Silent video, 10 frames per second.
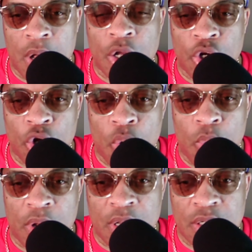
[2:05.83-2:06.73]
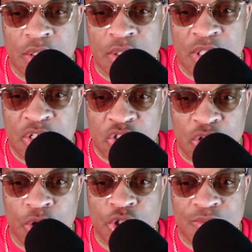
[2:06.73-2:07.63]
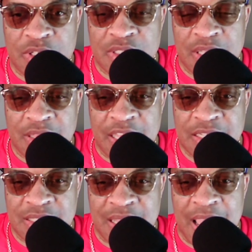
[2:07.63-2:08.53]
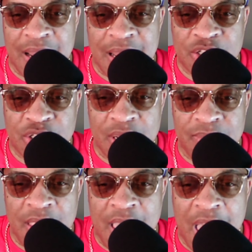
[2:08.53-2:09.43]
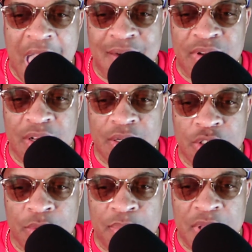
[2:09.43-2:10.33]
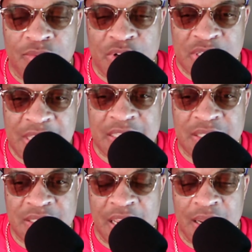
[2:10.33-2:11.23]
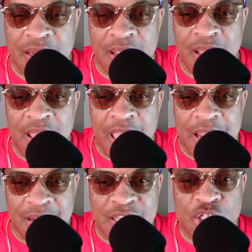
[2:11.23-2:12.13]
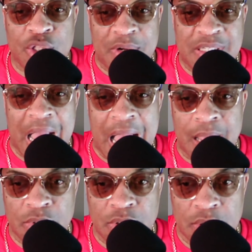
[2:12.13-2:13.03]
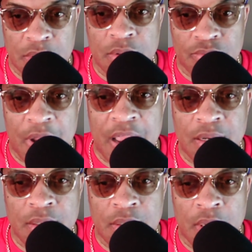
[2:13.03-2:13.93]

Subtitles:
undergoing these surgeries and things of that nature, having to be resuscitated at least 3 times, right?